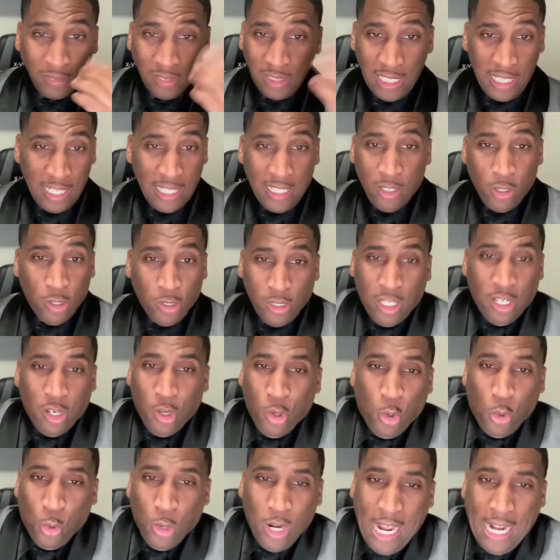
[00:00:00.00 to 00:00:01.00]
They ain't know a
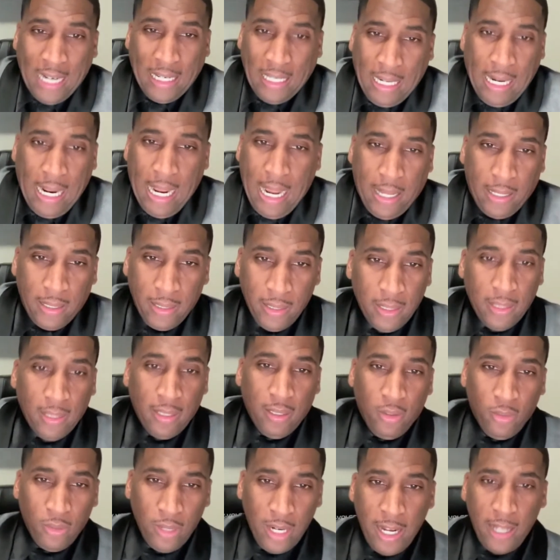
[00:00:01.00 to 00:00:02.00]
whole lot of that,
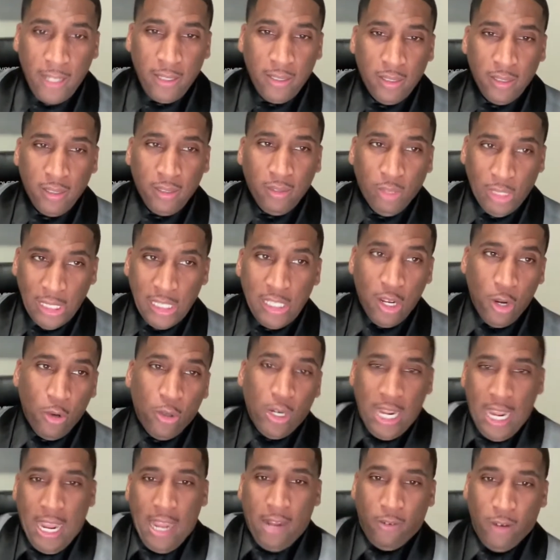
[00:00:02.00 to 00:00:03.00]
right? We know
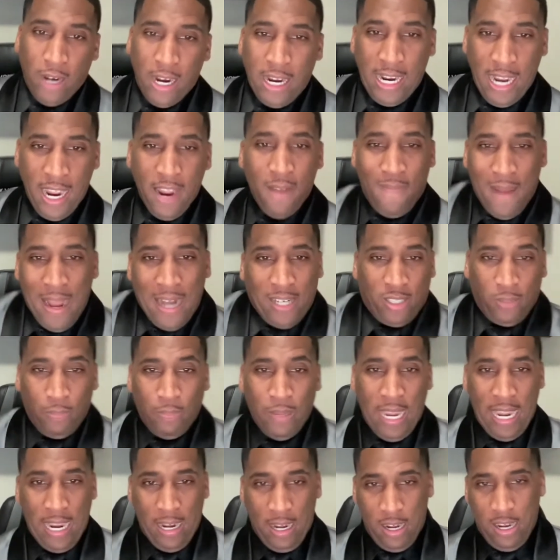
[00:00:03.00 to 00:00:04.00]
that, right? Everybody should
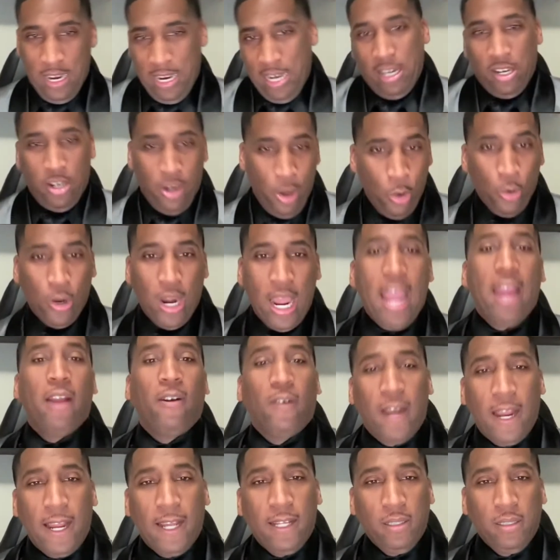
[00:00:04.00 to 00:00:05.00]
be able to just know that,
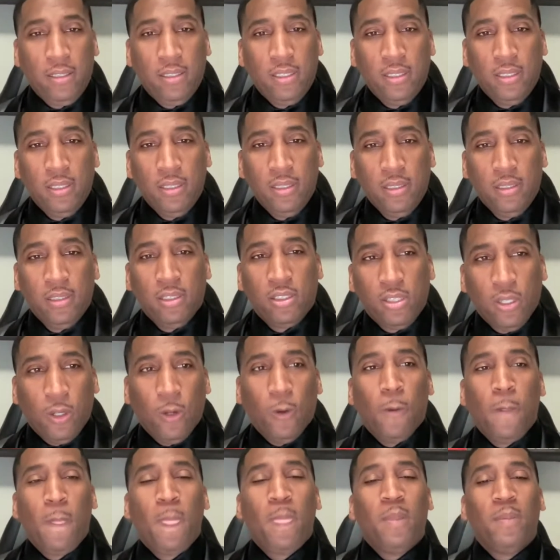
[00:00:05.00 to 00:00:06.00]
right?
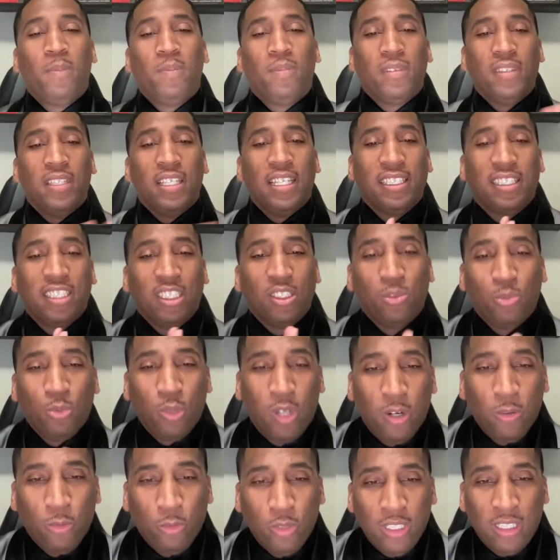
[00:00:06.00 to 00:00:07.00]
So this is
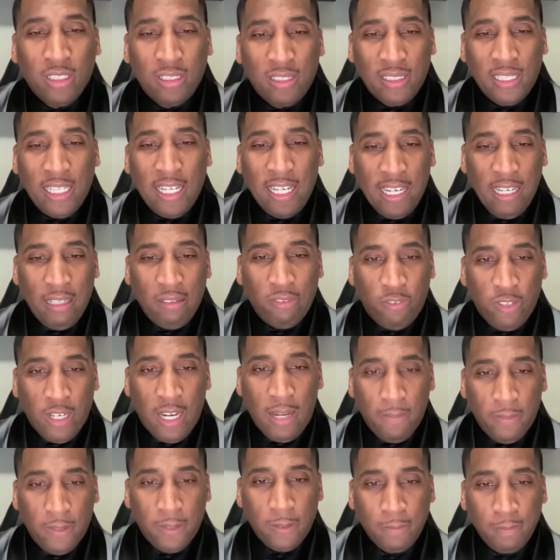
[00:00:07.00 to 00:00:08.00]
what we're saying,
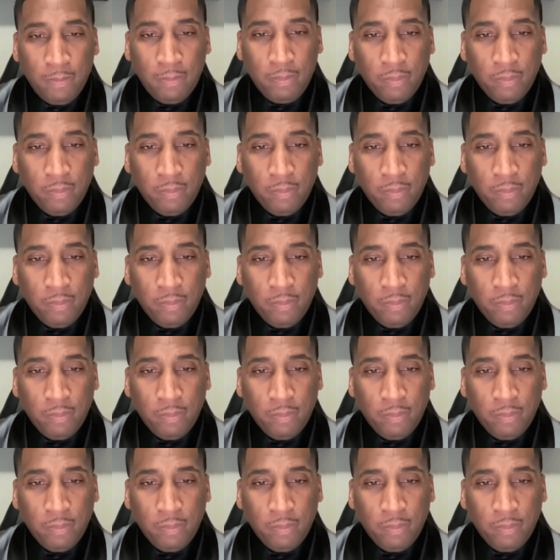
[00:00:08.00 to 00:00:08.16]
family.